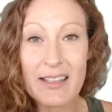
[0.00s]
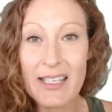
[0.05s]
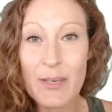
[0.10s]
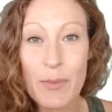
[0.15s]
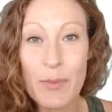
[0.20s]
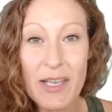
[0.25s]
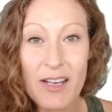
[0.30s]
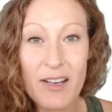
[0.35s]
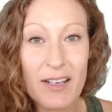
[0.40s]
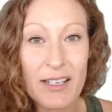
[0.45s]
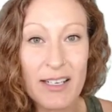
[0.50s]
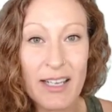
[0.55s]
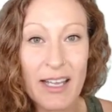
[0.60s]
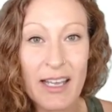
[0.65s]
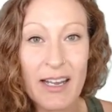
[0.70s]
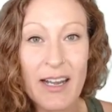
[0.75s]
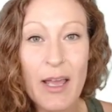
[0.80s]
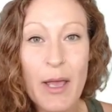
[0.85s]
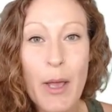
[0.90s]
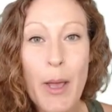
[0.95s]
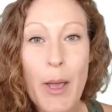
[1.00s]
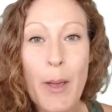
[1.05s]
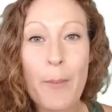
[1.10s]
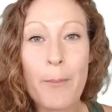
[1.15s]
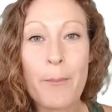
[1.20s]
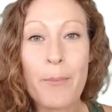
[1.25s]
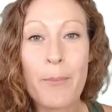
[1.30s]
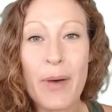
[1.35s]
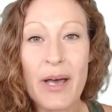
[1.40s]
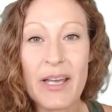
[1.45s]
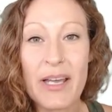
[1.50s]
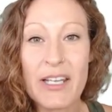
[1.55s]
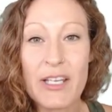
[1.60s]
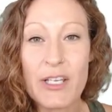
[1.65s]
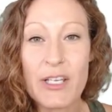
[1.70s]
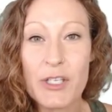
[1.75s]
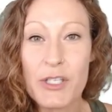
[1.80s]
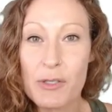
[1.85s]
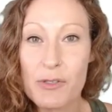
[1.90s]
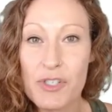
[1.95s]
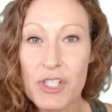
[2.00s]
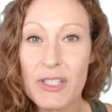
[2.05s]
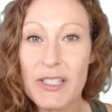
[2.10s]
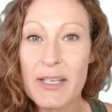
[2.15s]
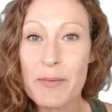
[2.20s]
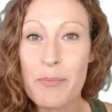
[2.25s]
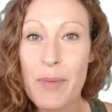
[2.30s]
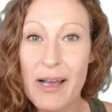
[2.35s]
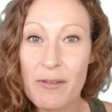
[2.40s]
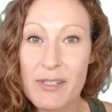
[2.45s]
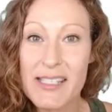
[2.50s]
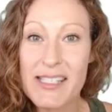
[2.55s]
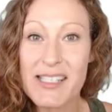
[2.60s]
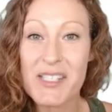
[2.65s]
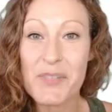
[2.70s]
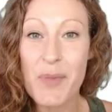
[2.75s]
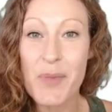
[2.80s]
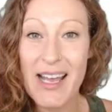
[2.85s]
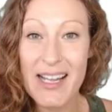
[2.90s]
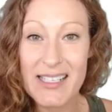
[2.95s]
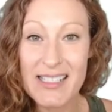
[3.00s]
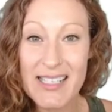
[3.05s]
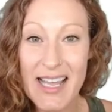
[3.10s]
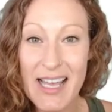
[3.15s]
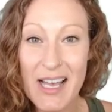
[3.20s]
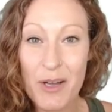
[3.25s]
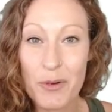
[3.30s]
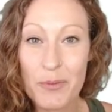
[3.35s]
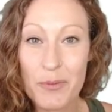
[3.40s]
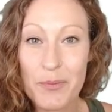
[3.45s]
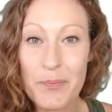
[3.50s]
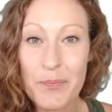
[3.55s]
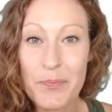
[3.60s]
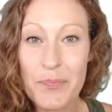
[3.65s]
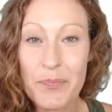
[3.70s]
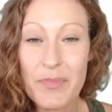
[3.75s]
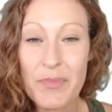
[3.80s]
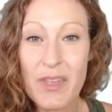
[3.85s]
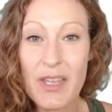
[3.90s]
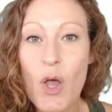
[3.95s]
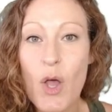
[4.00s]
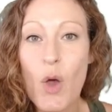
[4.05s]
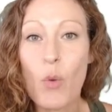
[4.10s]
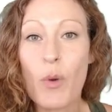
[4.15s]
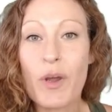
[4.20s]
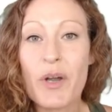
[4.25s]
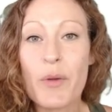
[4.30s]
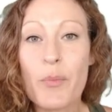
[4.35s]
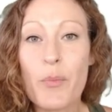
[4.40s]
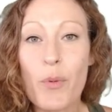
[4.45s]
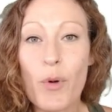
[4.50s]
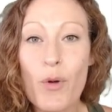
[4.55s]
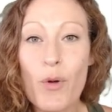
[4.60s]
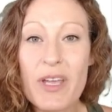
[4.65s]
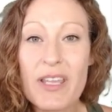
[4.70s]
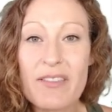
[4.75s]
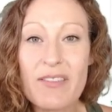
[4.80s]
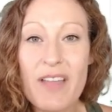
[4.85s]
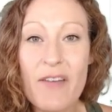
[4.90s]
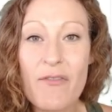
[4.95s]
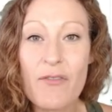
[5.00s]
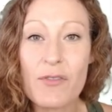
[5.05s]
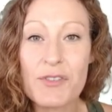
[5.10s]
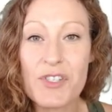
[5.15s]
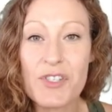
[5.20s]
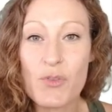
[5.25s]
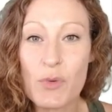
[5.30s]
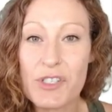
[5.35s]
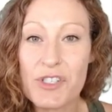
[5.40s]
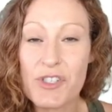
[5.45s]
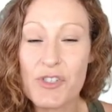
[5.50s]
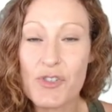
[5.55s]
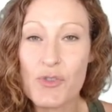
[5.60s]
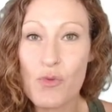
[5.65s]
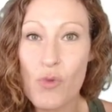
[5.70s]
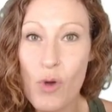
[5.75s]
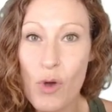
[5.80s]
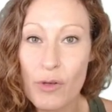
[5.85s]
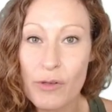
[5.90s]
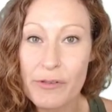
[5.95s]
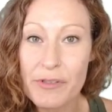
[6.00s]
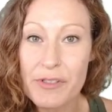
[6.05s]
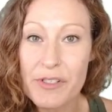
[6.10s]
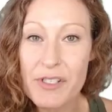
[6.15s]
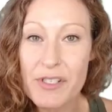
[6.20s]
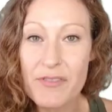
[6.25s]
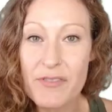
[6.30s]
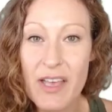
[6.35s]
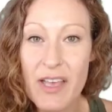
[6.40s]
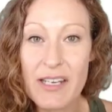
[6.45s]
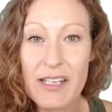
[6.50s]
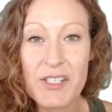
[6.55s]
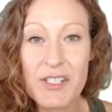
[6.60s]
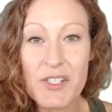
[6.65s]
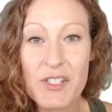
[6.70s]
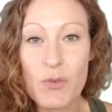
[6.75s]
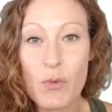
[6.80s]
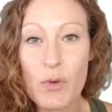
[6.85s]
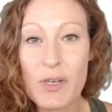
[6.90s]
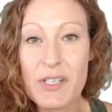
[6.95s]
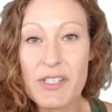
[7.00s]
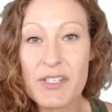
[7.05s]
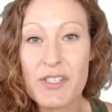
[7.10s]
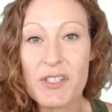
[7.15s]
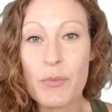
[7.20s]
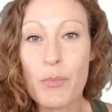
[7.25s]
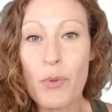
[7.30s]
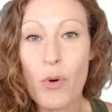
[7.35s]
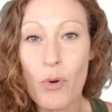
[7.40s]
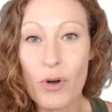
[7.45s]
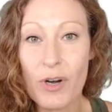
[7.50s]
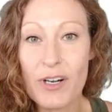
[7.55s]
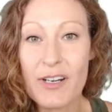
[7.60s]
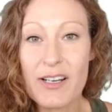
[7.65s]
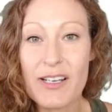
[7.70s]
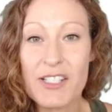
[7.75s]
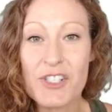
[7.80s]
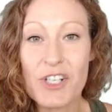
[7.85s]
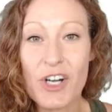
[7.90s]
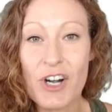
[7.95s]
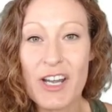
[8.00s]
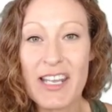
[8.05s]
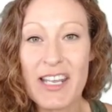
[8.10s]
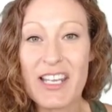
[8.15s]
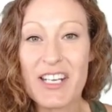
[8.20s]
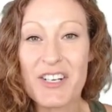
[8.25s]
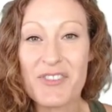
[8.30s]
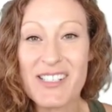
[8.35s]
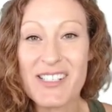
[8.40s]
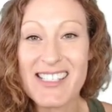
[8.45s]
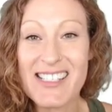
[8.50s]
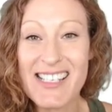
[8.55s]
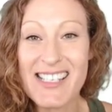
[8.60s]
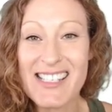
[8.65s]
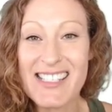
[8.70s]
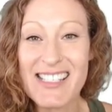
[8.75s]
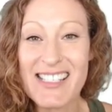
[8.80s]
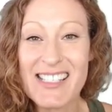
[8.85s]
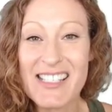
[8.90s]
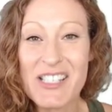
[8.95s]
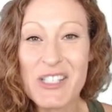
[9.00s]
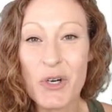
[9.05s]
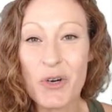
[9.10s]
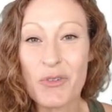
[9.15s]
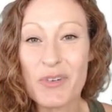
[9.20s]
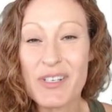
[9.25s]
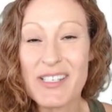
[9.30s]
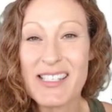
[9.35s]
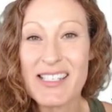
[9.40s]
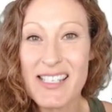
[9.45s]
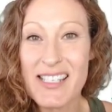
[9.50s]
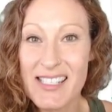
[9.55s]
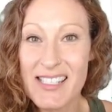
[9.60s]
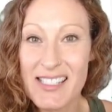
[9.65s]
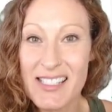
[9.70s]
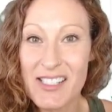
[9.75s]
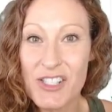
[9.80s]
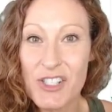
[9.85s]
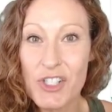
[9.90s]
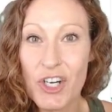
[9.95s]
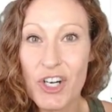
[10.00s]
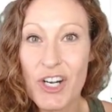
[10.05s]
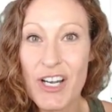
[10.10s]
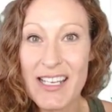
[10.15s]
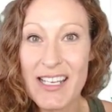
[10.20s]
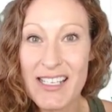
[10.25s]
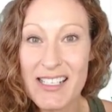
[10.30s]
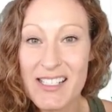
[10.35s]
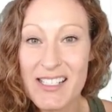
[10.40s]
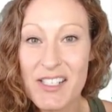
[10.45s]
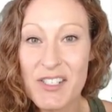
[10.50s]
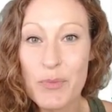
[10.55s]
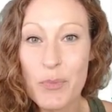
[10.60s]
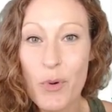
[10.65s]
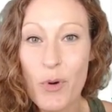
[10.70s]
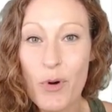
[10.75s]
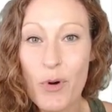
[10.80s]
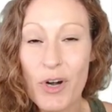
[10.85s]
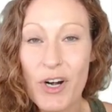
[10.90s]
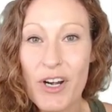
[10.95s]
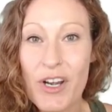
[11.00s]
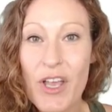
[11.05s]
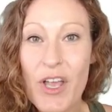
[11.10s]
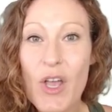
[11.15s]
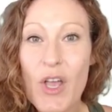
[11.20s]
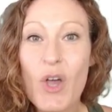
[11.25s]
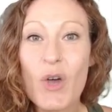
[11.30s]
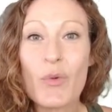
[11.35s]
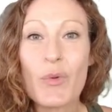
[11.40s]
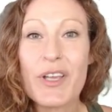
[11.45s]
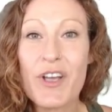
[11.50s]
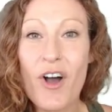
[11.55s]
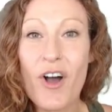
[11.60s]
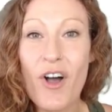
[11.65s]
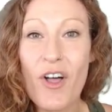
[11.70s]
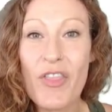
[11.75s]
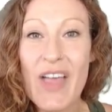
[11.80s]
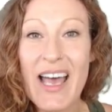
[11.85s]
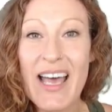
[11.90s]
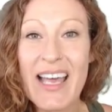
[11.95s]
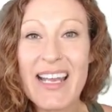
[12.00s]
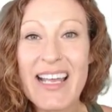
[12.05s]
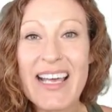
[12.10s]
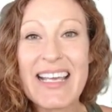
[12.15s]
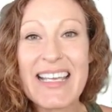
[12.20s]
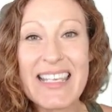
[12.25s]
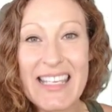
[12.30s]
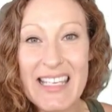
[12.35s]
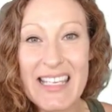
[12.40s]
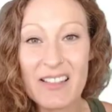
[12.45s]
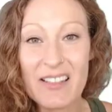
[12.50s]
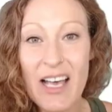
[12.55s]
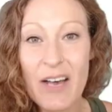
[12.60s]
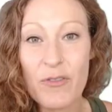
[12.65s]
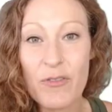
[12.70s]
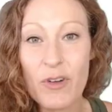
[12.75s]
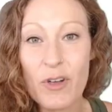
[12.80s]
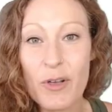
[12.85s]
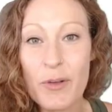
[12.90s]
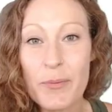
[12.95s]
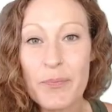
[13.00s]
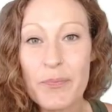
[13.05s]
beyond it, but it usually bounces back down. When a broken level switches roles, that is when support is turning into resistance or resistance turning into support, we call that a key level.